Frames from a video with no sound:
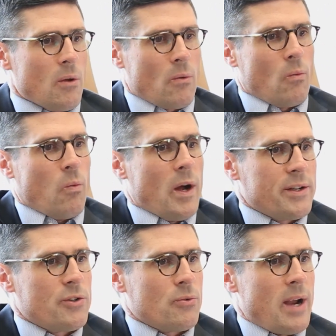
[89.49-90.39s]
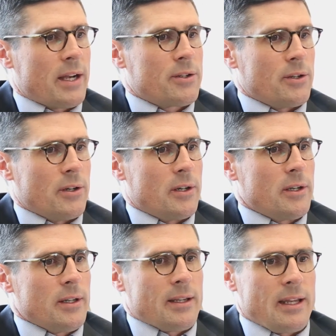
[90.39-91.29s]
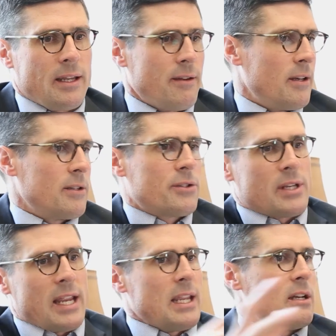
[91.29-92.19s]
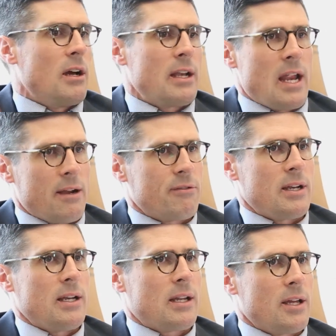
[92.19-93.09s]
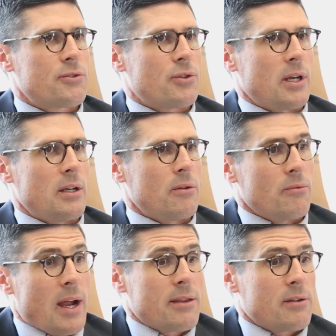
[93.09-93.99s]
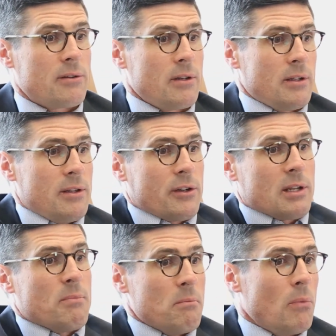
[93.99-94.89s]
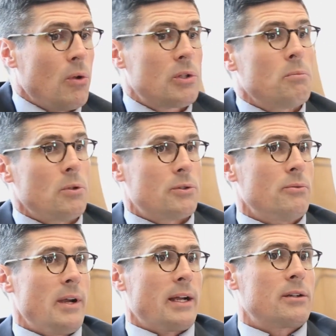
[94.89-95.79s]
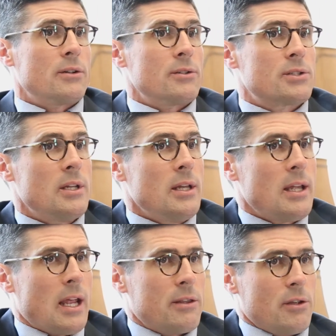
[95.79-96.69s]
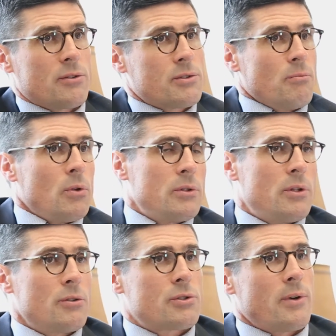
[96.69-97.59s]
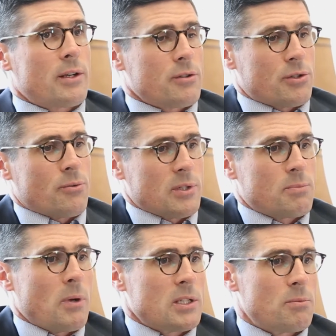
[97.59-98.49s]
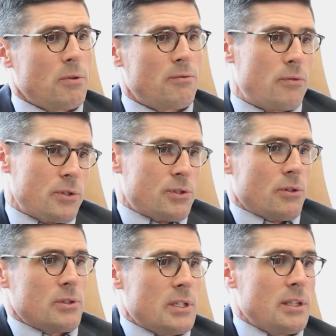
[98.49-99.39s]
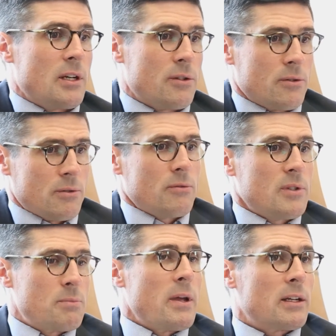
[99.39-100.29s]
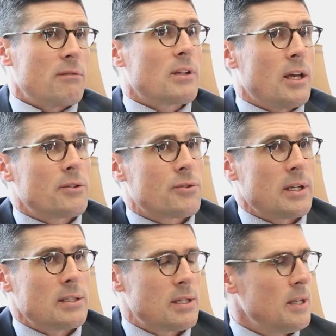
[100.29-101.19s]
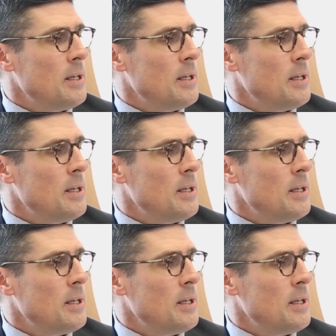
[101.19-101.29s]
one director taking on every country. Rather, there can be multiple directors, and those directors are responsible for students in their respective countries.